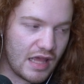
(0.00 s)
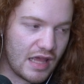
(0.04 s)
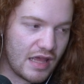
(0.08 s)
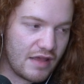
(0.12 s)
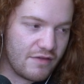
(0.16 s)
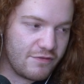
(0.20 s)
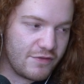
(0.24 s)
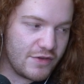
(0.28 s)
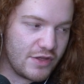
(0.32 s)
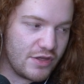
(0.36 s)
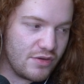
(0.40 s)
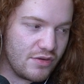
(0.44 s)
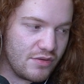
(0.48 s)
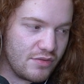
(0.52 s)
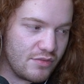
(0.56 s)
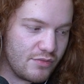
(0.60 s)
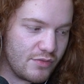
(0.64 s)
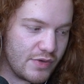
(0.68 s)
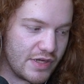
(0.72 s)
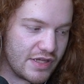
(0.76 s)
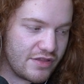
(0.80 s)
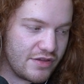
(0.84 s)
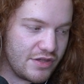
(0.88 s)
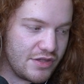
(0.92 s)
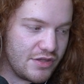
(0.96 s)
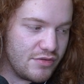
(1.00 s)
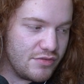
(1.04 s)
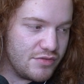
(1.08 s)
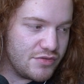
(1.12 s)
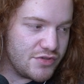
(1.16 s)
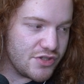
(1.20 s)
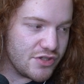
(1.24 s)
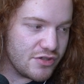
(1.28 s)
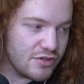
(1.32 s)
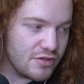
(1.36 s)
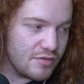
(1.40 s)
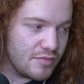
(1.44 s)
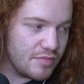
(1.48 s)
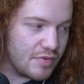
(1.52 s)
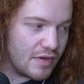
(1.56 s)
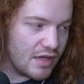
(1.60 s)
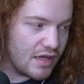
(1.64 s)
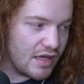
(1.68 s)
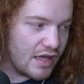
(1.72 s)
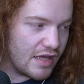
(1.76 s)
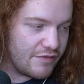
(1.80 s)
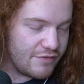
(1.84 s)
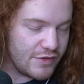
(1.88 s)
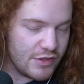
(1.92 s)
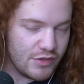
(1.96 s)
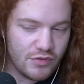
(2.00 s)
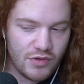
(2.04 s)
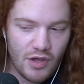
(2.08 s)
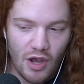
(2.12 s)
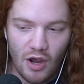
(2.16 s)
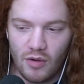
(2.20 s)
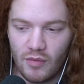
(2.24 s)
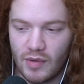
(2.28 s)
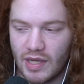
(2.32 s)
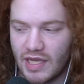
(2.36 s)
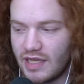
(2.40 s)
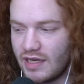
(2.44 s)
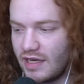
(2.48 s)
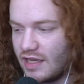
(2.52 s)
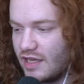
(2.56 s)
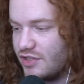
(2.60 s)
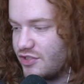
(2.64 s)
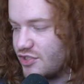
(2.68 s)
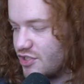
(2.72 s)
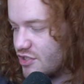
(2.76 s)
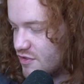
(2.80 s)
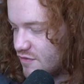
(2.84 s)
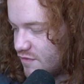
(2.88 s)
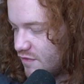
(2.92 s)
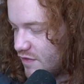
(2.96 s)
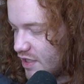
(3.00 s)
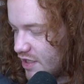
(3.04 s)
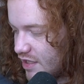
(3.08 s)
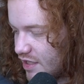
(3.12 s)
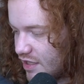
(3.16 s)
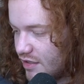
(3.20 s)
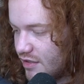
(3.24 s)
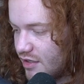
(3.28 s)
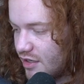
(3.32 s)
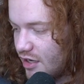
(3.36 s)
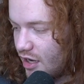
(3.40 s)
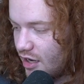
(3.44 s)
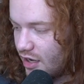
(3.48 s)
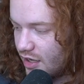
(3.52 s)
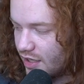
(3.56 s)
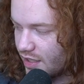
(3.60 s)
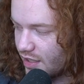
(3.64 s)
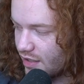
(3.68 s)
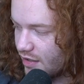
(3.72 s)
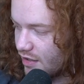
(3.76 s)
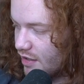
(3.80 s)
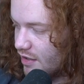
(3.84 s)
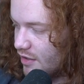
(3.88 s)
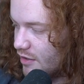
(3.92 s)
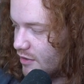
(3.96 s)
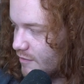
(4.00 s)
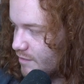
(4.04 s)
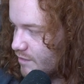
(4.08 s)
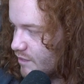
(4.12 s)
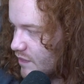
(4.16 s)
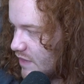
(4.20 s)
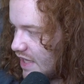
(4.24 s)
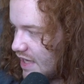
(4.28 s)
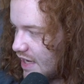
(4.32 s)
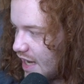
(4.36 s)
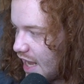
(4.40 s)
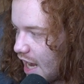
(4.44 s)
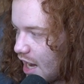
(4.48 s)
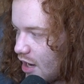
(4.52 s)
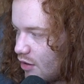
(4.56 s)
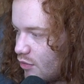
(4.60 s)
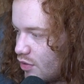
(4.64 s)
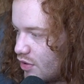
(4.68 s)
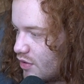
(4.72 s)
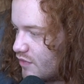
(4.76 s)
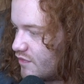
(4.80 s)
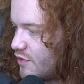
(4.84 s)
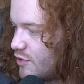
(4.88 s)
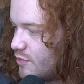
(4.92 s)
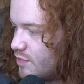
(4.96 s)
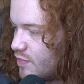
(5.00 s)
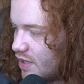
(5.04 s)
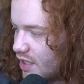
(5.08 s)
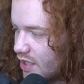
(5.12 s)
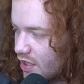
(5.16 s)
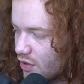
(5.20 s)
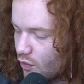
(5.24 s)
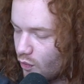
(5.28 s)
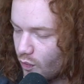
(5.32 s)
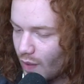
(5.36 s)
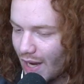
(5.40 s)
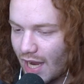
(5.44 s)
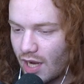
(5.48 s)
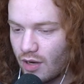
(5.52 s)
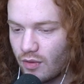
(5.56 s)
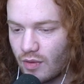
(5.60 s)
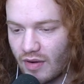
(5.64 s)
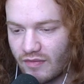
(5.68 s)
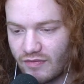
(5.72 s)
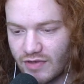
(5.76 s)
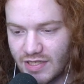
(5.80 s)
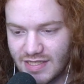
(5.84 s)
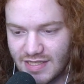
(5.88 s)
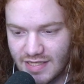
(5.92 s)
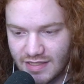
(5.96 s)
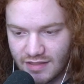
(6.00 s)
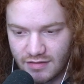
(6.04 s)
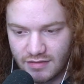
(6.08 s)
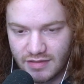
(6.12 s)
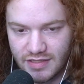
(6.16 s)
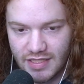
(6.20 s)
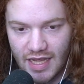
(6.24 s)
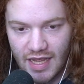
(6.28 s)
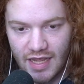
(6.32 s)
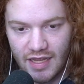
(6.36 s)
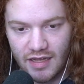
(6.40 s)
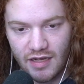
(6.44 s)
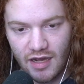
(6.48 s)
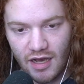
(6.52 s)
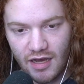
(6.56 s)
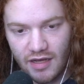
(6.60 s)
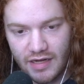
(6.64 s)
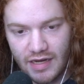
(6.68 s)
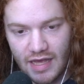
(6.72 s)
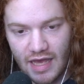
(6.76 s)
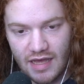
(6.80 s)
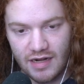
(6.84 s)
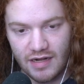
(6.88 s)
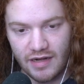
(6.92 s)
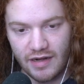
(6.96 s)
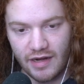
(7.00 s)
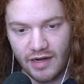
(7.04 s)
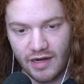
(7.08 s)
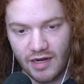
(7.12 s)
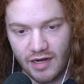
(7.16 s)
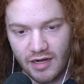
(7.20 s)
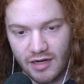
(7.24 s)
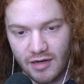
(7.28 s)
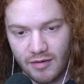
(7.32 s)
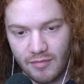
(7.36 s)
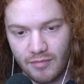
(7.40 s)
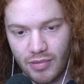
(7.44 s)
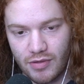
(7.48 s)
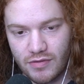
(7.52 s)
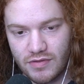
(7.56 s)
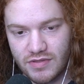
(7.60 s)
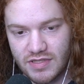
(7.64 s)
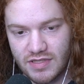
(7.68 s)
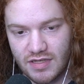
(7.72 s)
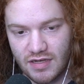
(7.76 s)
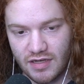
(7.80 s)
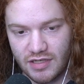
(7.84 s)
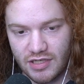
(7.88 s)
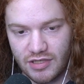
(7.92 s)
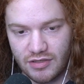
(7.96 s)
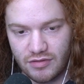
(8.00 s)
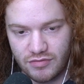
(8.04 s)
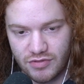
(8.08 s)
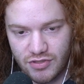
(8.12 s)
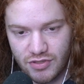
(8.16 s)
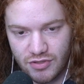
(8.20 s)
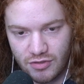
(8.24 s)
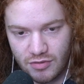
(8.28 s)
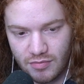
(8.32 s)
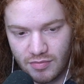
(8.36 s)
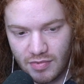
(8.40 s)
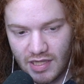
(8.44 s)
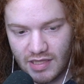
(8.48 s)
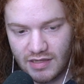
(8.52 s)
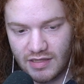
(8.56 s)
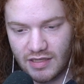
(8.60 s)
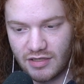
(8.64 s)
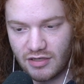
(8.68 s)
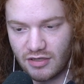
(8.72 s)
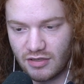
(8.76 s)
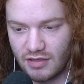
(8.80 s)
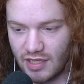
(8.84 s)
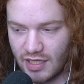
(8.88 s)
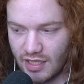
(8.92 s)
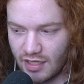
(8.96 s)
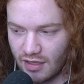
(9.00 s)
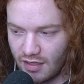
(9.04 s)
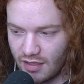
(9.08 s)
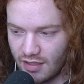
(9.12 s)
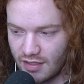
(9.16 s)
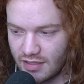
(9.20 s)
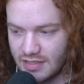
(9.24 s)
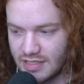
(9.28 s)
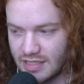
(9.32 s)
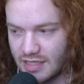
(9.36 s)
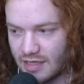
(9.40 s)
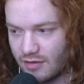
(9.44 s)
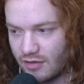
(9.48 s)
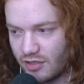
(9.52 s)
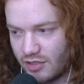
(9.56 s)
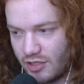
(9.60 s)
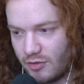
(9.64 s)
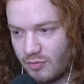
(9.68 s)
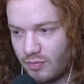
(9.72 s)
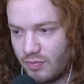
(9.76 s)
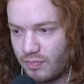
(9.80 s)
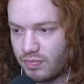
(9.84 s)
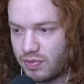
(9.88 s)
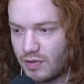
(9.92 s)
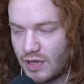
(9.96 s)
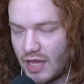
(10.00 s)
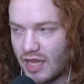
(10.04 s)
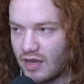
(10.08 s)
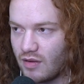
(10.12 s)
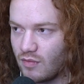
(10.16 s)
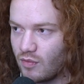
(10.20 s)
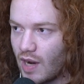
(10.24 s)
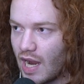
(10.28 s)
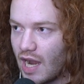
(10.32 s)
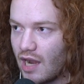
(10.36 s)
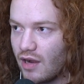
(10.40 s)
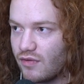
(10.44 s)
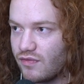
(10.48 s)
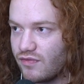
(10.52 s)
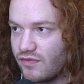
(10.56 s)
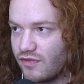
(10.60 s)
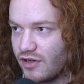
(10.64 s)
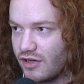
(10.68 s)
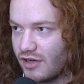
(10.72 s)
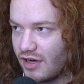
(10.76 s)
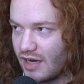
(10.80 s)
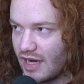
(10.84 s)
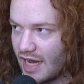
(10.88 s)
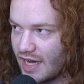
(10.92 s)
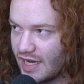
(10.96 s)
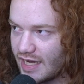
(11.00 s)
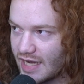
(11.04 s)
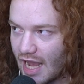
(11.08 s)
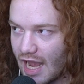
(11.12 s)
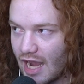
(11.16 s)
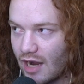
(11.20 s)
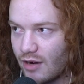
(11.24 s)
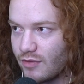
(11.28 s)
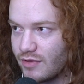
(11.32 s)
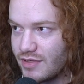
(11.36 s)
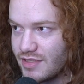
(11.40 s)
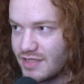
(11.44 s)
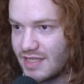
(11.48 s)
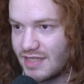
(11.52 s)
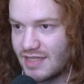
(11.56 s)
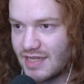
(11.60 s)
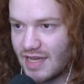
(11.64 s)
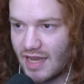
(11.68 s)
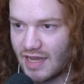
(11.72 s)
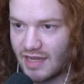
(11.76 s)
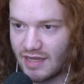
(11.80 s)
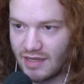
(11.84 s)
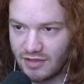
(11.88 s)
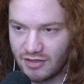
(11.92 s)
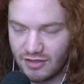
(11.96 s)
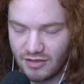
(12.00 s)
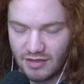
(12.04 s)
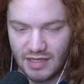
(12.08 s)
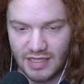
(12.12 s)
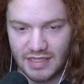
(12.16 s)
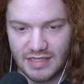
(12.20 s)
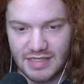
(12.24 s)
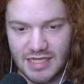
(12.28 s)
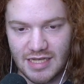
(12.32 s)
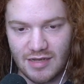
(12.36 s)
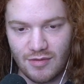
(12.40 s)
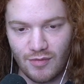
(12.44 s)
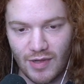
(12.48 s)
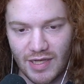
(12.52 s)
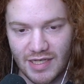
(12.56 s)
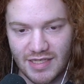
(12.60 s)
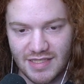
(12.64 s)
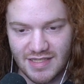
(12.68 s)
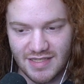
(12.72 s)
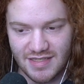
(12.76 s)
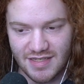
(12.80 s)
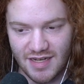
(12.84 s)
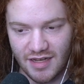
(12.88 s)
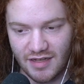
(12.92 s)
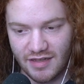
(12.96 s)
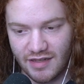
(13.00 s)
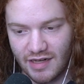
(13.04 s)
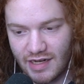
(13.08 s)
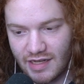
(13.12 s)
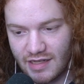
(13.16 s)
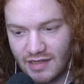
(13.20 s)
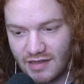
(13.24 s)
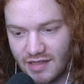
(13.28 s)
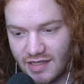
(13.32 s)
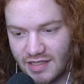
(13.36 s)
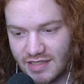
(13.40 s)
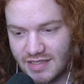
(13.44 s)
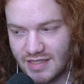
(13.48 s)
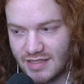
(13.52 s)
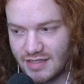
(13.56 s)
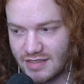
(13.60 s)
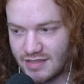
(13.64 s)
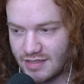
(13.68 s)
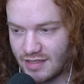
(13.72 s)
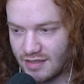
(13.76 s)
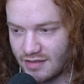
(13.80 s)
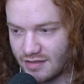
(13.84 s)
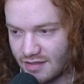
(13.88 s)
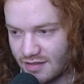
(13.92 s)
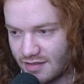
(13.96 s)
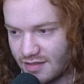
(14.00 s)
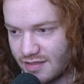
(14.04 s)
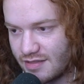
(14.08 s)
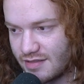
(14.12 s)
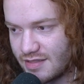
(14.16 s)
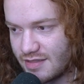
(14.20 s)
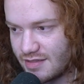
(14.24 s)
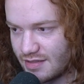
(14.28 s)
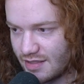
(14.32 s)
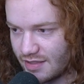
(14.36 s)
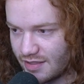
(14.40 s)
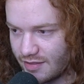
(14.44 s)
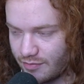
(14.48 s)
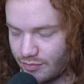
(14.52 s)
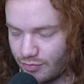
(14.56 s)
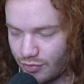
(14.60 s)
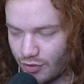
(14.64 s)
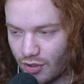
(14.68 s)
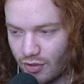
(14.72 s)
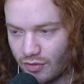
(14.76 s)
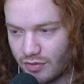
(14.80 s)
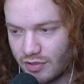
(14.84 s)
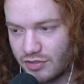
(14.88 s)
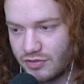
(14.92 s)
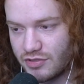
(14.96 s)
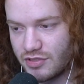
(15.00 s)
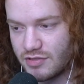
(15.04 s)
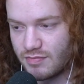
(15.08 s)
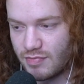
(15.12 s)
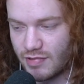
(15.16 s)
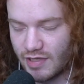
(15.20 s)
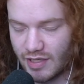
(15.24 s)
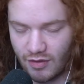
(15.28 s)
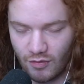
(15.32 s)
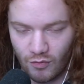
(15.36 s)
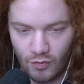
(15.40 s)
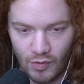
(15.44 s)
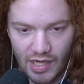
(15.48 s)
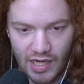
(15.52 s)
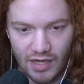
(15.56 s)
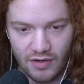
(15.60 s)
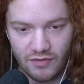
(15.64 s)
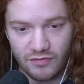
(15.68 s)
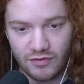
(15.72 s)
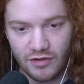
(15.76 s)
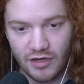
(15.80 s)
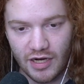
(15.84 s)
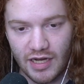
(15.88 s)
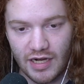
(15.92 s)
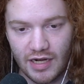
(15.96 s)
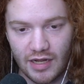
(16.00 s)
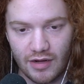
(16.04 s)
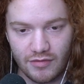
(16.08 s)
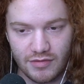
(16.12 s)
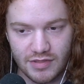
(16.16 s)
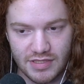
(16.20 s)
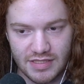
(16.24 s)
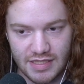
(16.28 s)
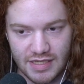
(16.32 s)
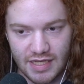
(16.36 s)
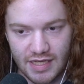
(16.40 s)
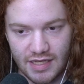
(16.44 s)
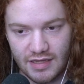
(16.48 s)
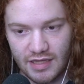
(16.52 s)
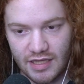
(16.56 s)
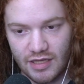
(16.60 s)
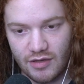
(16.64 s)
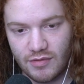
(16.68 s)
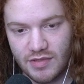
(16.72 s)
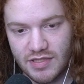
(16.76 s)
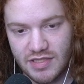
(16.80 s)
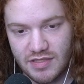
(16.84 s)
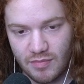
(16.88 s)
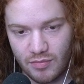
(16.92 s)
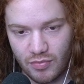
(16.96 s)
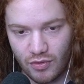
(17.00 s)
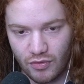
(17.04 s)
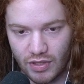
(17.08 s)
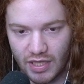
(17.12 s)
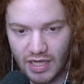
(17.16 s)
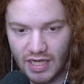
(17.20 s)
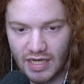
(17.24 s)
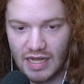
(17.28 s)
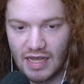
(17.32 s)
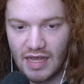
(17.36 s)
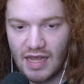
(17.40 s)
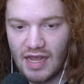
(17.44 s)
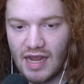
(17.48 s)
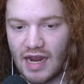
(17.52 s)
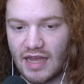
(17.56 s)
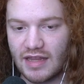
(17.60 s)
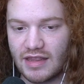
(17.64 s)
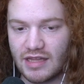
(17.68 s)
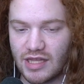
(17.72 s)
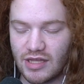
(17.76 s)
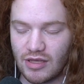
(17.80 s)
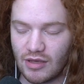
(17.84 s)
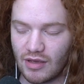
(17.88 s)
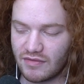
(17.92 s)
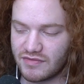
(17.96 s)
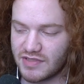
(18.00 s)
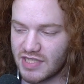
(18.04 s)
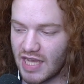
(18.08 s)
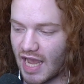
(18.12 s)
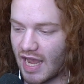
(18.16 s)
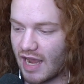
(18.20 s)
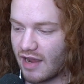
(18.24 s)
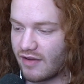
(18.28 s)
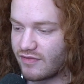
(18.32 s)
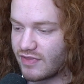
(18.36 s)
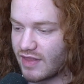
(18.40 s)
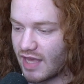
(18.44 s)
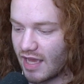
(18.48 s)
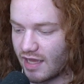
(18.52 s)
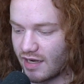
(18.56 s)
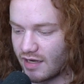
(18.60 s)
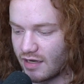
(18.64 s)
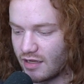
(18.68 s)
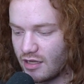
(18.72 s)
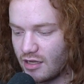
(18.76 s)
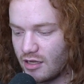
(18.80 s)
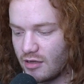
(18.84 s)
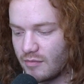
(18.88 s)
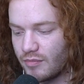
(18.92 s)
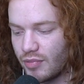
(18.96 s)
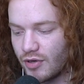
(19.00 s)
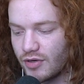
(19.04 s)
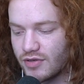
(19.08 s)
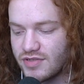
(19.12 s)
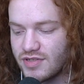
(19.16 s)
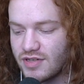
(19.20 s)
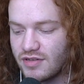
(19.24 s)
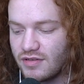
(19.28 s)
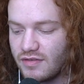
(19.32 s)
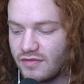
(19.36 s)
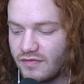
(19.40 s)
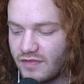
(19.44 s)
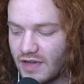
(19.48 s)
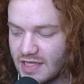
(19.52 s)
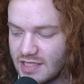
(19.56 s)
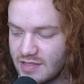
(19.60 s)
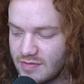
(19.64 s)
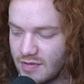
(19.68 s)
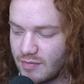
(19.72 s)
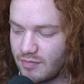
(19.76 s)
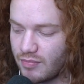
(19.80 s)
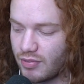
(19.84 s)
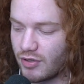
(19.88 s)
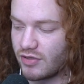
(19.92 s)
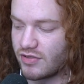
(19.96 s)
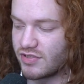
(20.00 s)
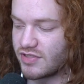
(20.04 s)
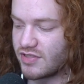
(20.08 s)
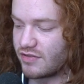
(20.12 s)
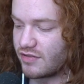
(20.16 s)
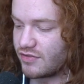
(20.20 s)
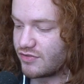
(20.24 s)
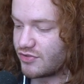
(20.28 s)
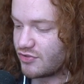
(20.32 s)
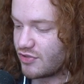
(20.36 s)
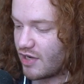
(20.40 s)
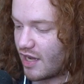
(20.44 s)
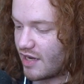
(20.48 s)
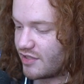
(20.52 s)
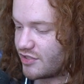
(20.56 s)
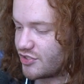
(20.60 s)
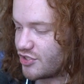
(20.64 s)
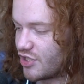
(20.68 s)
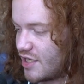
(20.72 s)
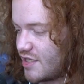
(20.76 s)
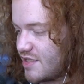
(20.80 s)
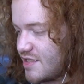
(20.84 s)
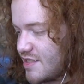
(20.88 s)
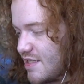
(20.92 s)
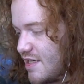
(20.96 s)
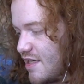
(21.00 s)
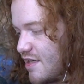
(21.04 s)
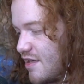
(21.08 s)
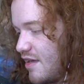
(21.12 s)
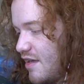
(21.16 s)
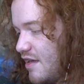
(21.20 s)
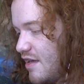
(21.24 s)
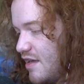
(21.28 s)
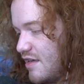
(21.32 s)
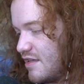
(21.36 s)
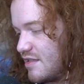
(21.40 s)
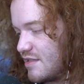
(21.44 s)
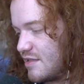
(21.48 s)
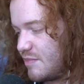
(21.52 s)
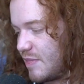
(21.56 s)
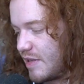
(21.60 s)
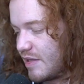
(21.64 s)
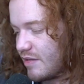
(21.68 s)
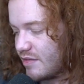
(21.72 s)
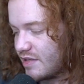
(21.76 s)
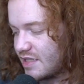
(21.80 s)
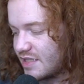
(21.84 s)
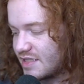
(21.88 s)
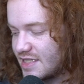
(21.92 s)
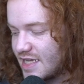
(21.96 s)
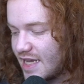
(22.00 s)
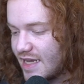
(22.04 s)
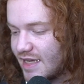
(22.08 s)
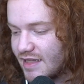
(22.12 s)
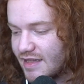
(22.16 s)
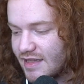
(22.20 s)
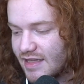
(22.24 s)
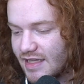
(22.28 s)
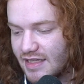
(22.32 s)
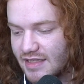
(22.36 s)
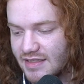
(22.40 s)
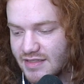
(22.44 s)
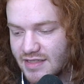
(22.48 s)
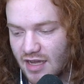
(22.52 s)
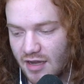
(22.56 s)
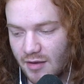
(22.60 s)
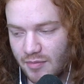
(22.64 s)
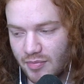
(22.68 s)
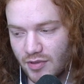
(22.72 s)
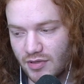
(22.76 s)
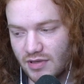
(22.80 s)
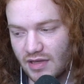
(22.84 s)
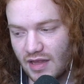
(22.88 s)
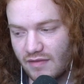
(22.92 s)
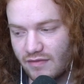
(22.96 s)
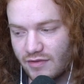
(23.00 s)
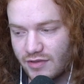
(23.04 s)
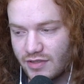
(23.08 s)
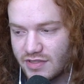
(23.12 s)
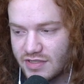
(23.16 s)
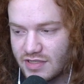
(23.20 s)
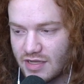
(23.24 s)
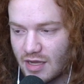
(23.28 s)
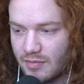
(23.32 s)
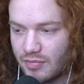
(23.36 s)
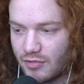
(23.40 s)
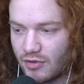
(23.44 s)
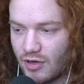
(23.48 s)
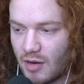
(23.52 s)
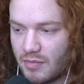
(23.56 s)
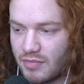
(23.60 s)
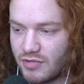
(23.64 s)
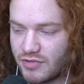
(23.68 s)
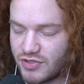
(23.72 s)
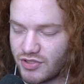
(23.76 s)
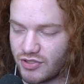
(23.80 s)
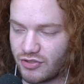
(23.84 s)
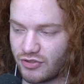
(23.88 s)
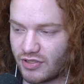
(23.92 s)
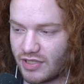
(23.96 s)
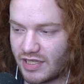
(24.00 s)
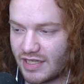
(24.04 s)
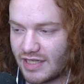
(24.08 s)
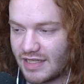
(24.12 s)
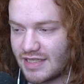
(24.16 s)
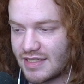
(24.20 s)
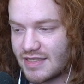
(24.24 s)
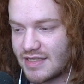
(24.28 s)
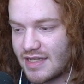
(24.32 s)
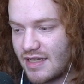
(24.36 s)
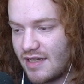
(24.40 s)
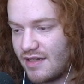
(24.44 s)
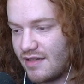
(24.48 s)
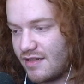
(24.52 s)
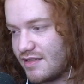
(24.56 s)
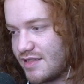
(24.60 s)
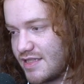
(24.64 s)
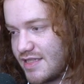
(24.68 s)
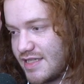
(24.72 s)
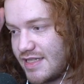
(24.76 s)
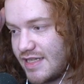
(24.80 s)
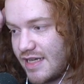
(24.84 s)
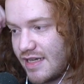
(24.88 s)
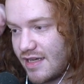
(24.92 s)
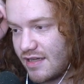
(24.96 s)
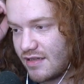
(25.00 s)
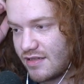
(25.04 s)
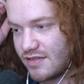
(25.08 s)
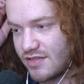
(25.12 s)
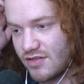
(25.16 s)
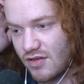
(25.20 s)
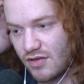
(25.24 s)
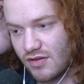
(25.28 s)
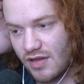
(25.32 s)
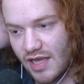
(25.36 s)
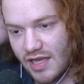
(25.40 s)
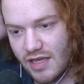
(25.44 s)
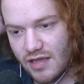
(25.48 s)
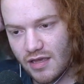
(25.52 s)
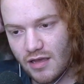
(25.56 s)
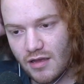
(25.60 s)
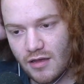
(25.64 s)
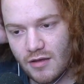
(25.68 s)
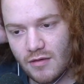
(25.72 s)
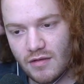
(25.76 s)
If you, with YouTube, if you go in and just fucking cut an hour of you playing WoW every single day, unedited, and post it on YouTube, and then you're like, oh, damn, or you play WoW for eight hours a day and you're like, damn, why is this not getting clicks? And it's like, because like, bro, you're just playing WoW for eight hours a day. Like, what's the point? I think you have to have that personal investment, personal strategizing to be able to take things upper levels, upper opportunities and see it. So like